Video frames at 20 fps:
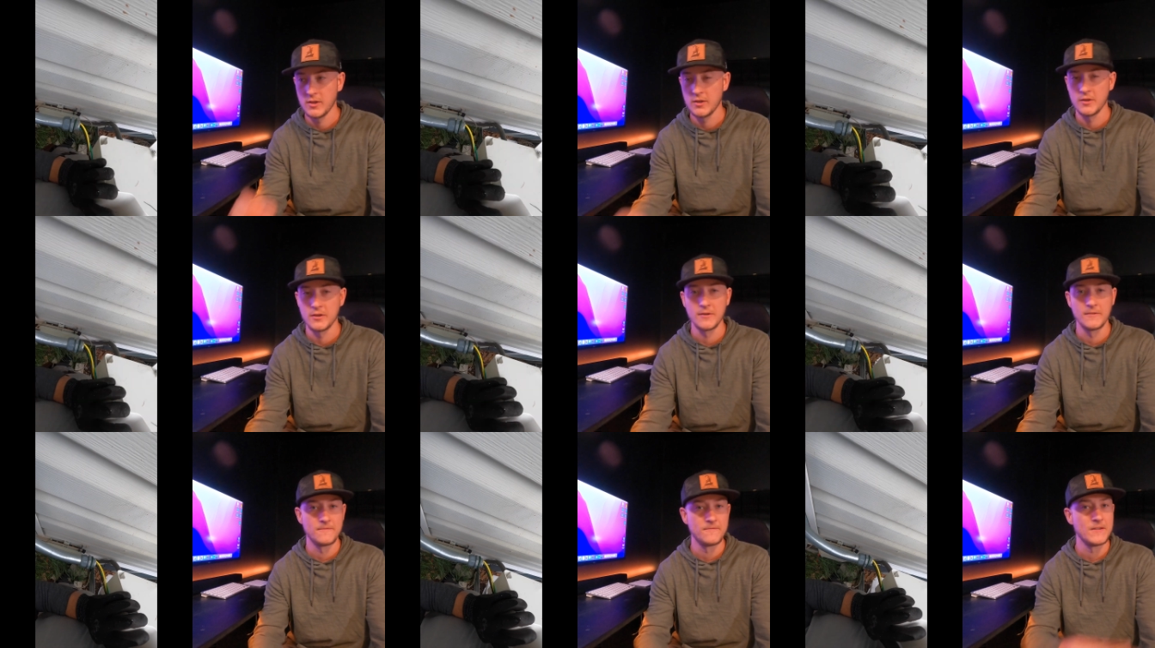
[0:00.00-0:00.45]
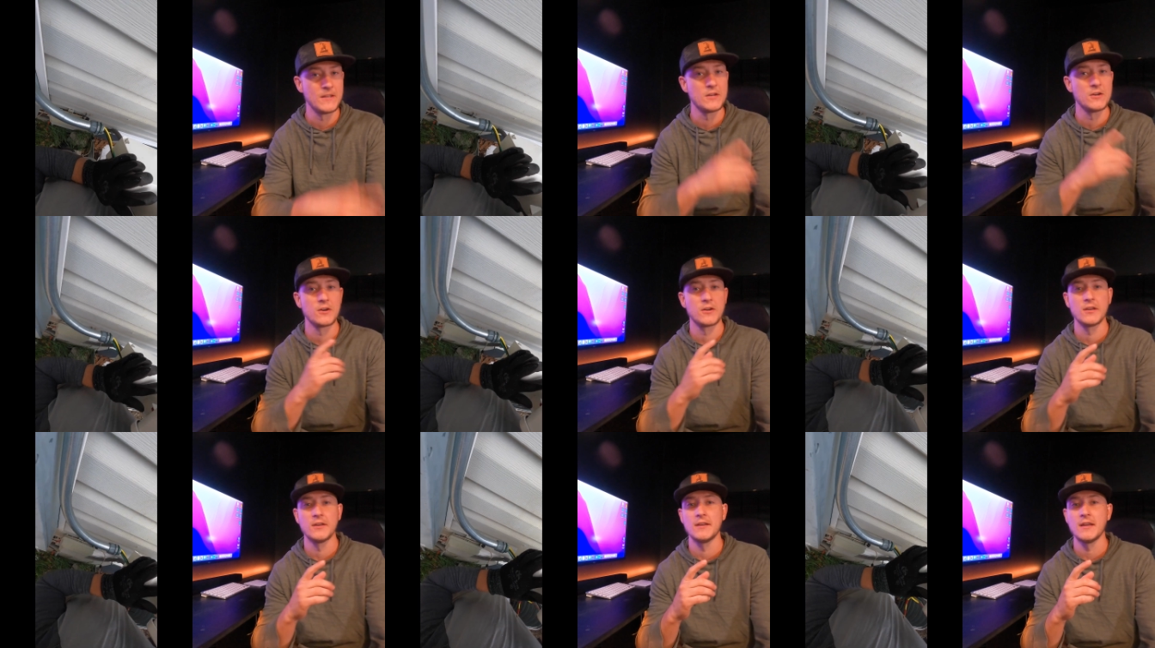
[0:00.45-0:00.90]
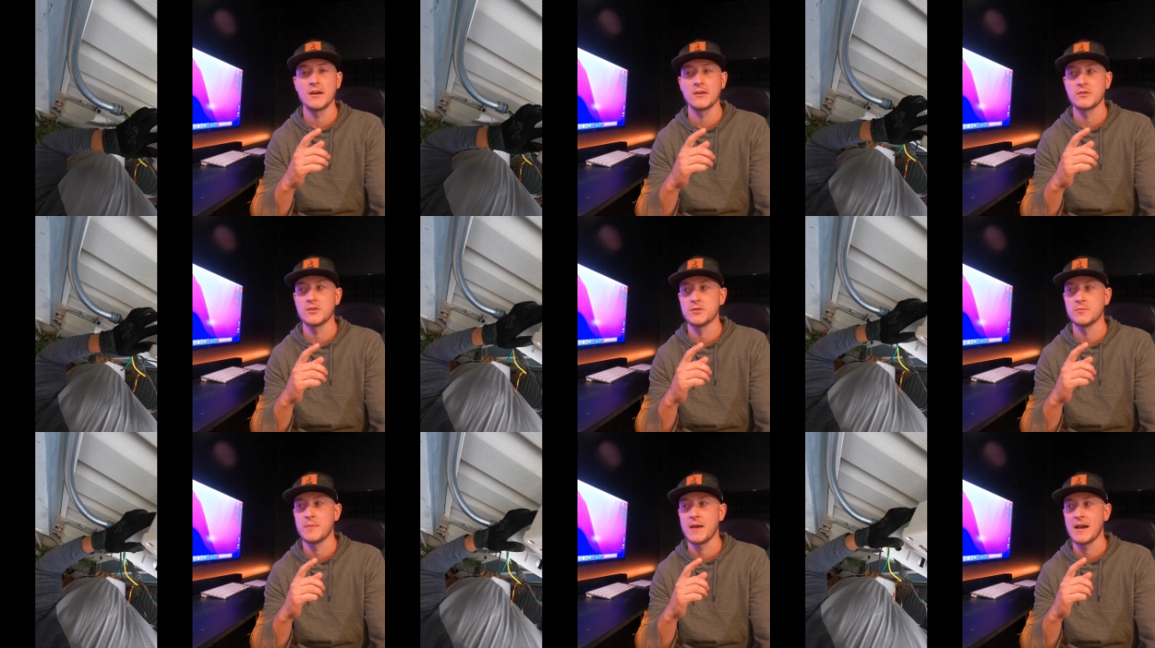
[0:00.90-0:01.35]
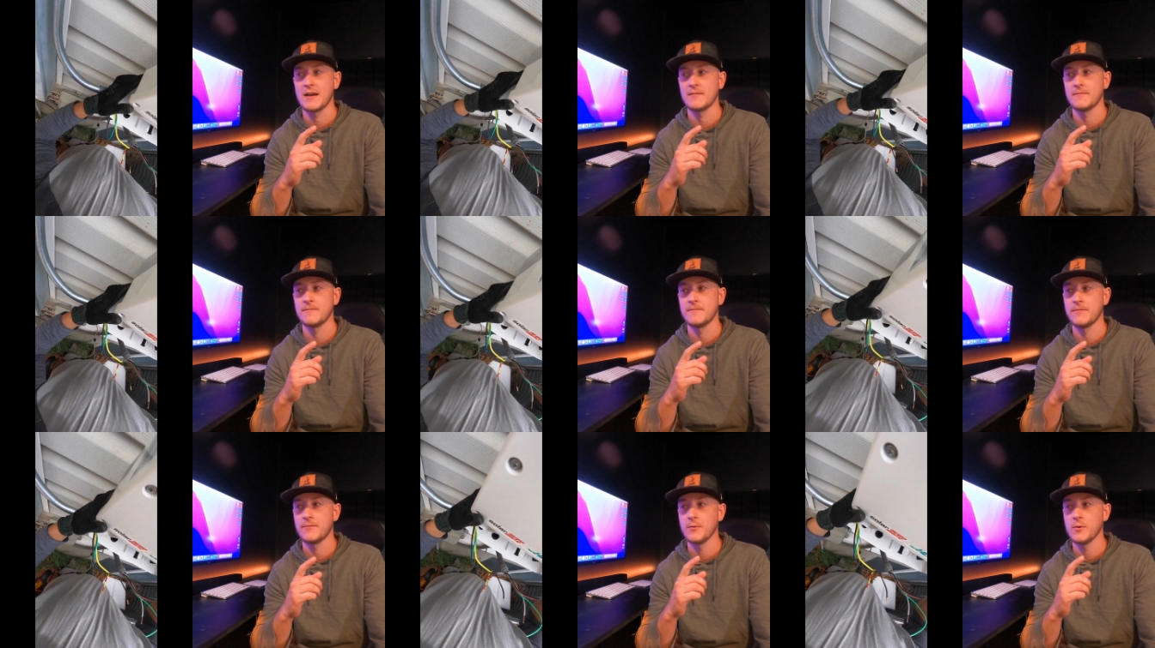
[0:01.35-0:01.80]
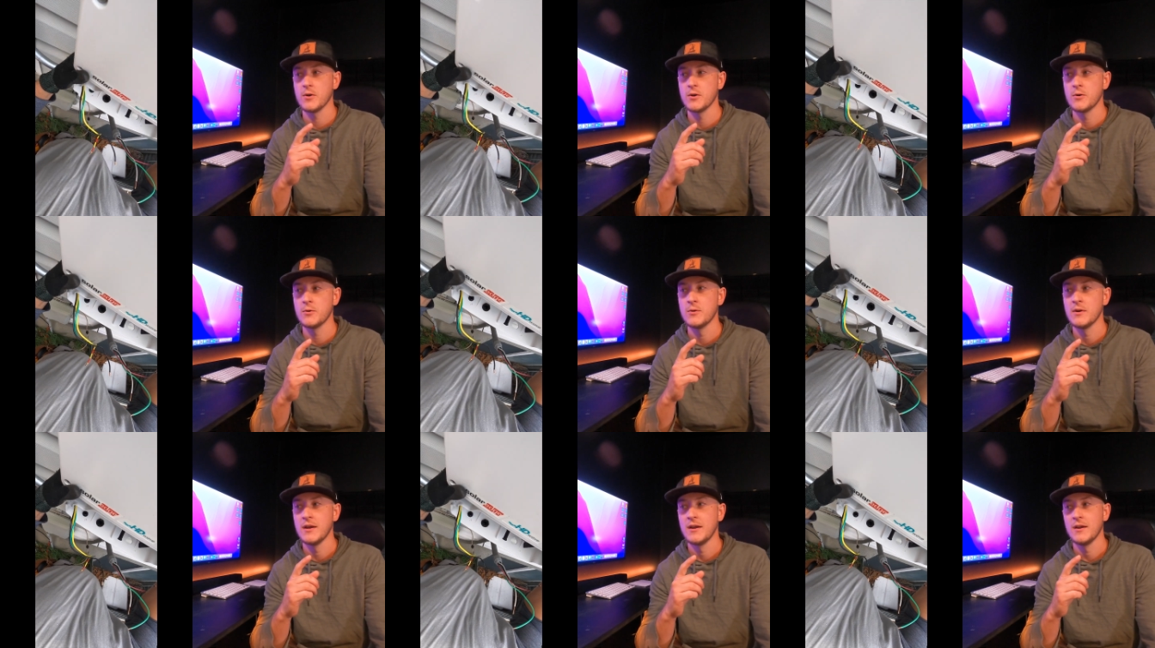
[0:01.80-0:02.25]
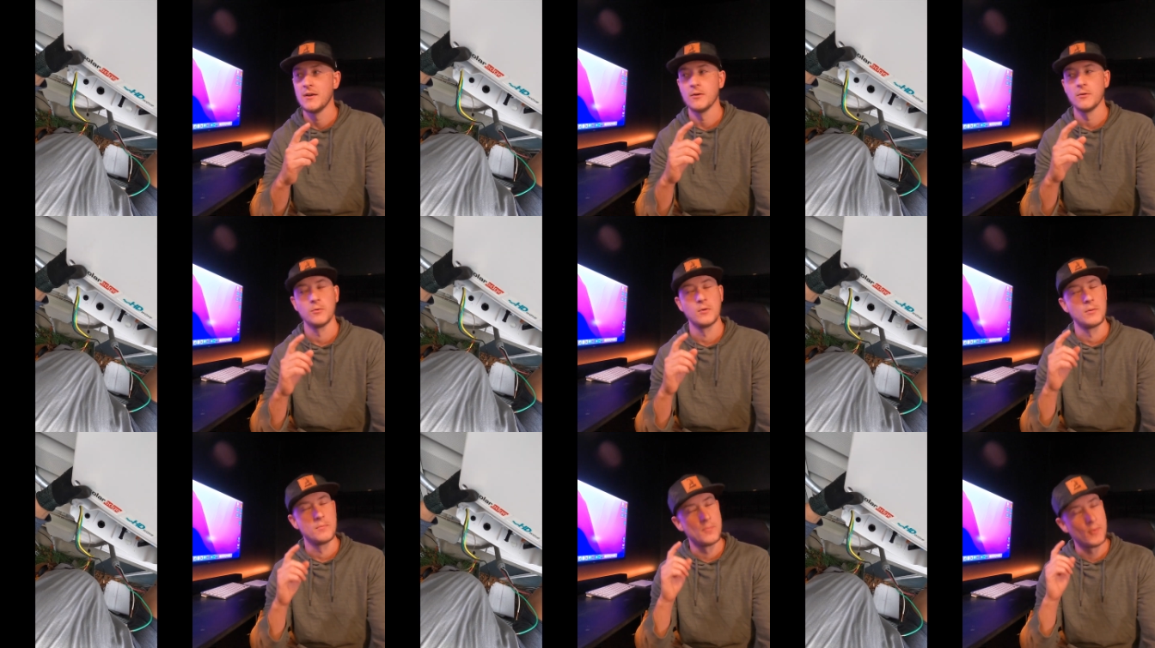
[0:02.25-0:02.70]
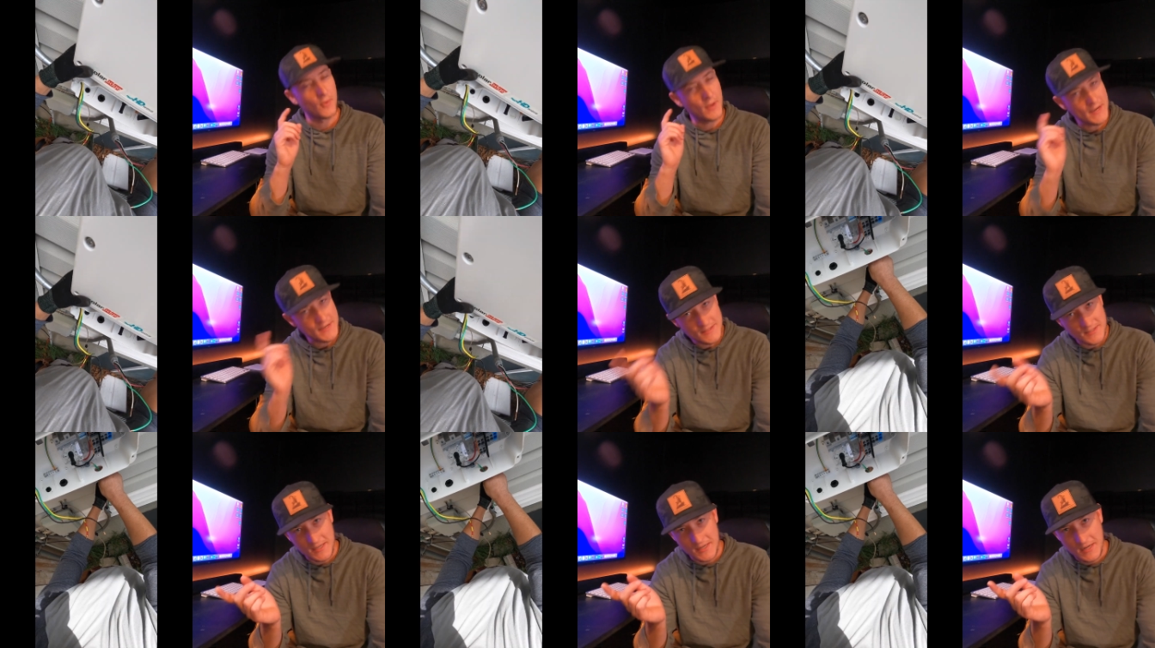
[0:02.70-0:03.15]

You can feed your conductors back through, replace